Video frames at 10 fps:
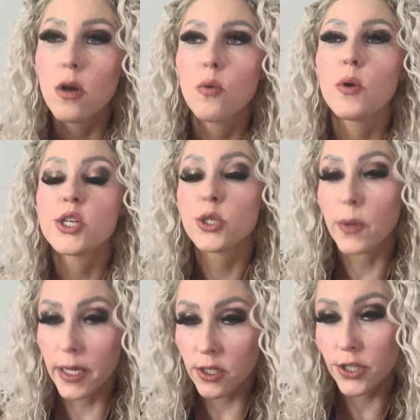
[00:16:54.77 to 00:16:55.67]
which you
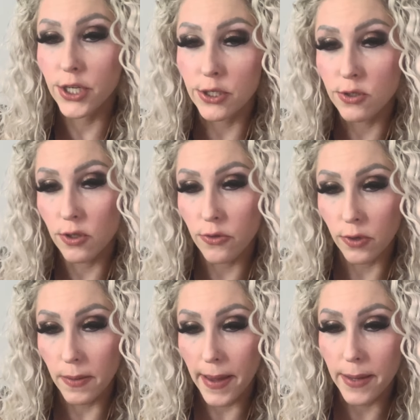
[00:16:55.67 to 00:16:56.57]
introduce the
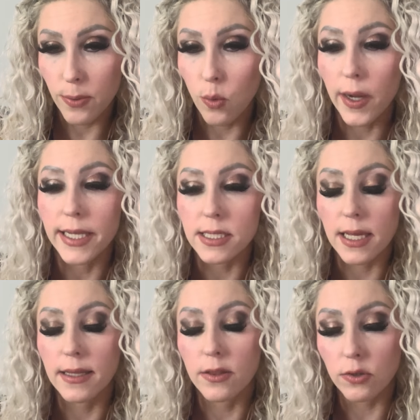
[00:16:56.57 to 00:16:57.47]
3 main points,
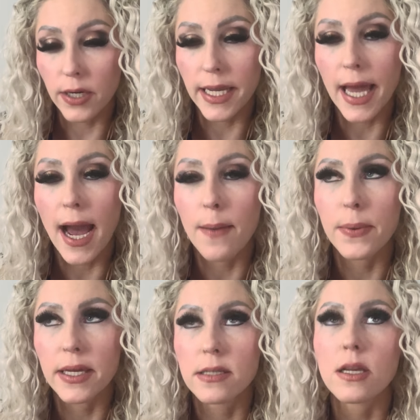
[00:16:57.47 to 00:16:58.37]
and then the recap
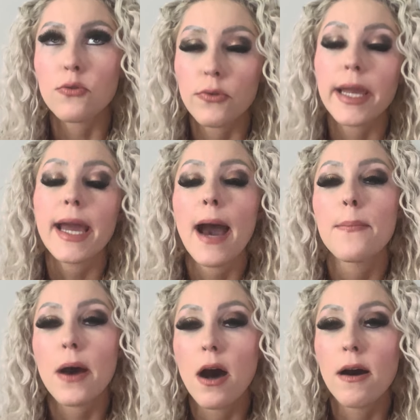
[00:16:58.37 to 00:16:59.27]
is a
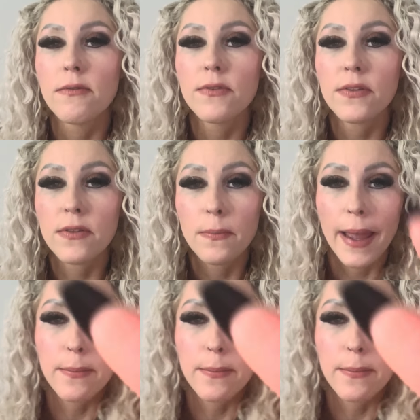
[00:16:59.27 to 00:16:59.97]
recap of the main